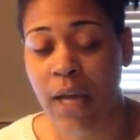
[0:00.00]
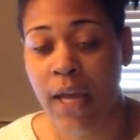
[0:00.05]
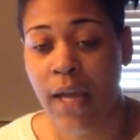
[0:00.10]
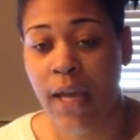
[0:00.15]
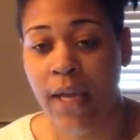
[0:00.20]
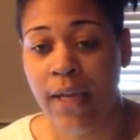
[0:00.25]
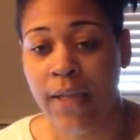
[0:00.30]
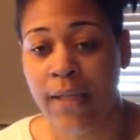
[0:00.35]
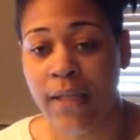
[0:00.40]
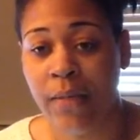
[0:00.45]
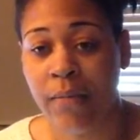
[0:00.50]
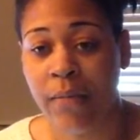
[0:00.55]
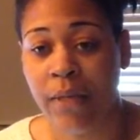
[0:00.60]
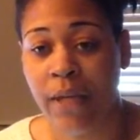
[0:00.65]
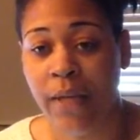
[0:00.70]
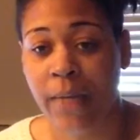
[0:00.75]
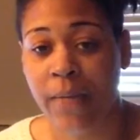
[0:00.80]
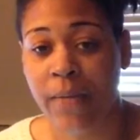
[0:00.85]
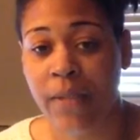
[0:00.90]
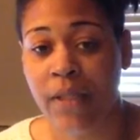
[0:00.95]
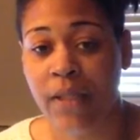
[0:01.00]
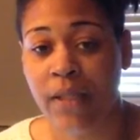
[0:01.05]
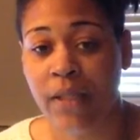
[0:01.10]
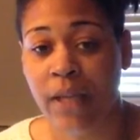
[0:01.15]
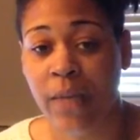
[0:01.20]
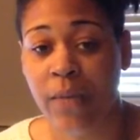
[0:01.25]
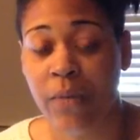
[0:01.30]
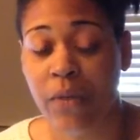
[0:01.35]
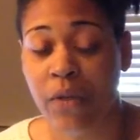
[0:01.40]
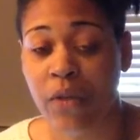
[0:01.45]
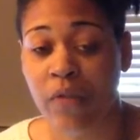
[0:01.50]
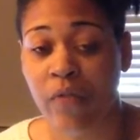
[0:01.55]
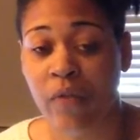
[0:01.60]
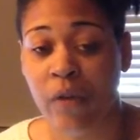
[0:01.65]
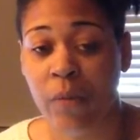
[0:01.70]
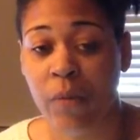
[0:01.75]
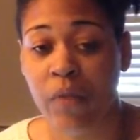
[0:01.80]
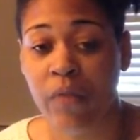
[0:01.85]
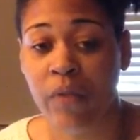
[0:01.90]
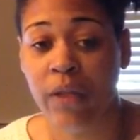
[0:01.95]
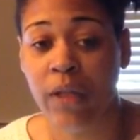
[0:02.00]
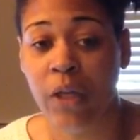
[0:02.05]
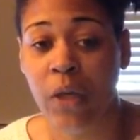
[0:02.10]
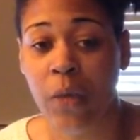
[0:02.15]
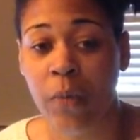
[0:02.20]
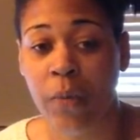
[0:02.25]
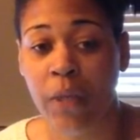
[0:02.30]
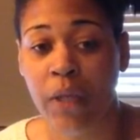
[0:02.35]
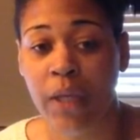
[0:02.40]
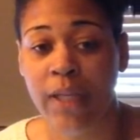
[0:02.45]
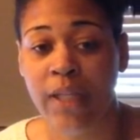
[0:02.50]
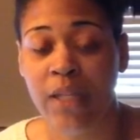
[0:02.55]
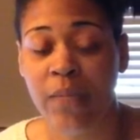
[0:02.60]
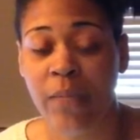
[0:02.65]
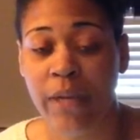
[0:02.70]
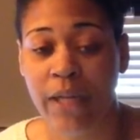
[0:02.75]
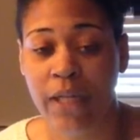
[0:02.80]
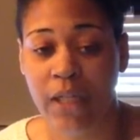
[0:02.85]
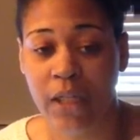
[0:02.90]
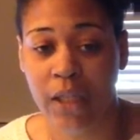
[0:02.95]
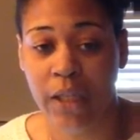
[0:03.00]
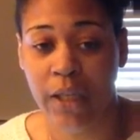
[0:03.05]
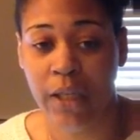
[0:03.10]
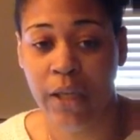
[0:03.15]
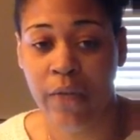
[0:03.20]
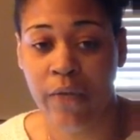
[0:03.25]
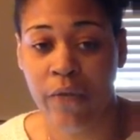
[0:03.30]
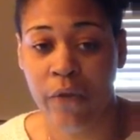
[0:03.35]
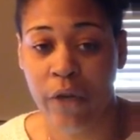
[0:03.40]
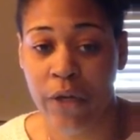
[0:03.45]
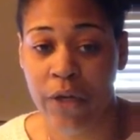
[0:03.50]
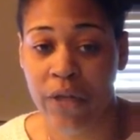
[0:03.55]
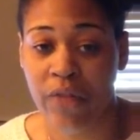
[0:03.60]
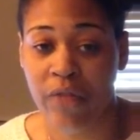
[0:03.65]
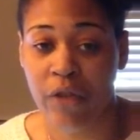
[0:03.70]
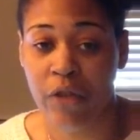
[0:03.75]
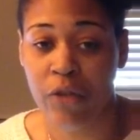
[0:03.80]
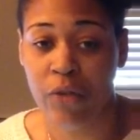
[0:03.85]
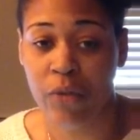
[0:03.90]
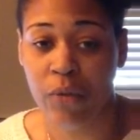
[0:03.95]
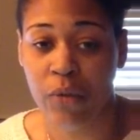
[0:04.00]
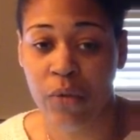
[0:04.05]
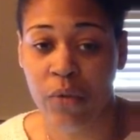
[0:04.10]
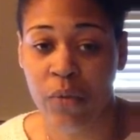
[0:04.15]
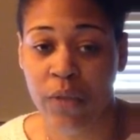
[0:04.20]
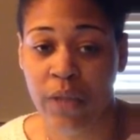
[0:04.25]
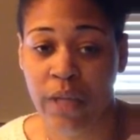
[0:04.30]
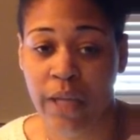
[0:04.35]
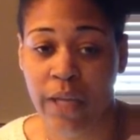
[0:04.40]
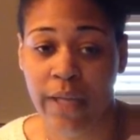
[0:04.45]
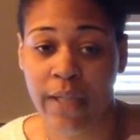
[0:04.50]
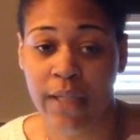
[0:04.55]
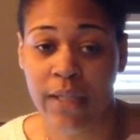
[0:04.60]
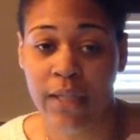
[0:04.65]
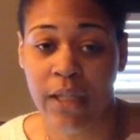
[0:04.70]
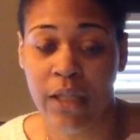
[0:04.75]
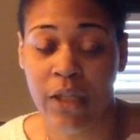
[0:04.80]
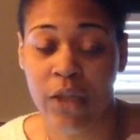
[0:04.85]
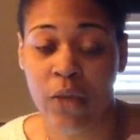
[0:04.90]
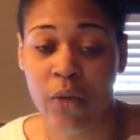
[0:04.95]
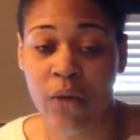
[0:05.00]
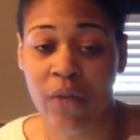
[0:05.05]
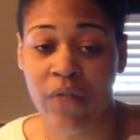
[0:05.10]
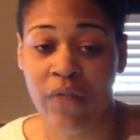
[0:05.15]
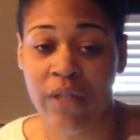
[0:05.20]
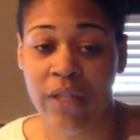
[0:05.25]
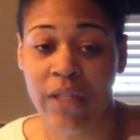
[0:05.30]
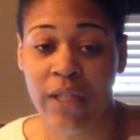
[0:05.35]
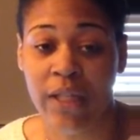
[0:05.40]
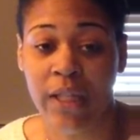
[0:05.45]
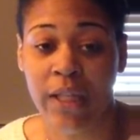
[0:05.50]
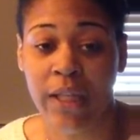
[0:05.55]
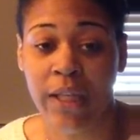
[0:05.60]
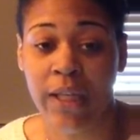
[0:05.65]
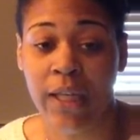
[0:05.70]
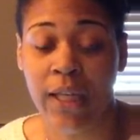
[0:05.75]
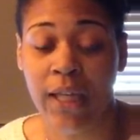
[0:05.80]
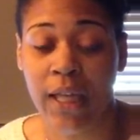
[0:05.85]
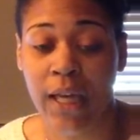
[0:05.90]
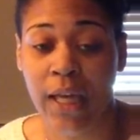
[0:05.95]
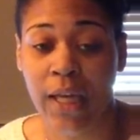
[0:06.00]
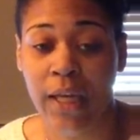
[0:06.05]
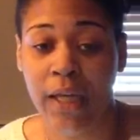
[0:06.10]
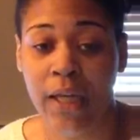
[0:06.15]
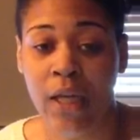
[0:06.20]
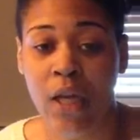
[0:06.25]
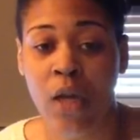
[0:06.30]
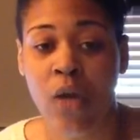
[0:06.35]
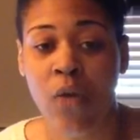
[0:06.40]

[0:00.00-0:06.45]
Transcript: And sometimes this comes in the form of elopement, especially for individuals with ASD who are physically inclined.